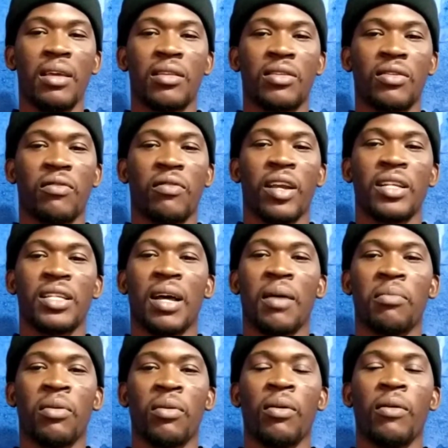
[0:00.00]
So for
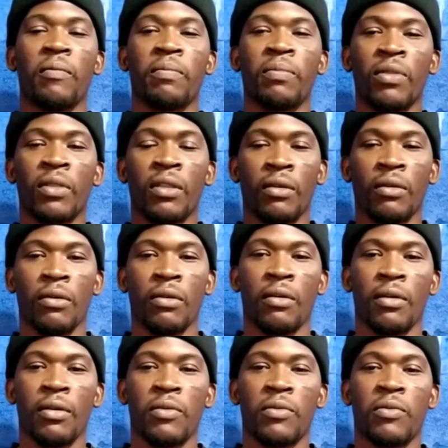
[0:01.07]
example,
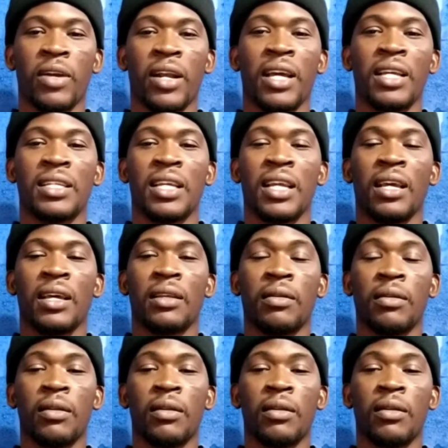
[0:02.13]
when I say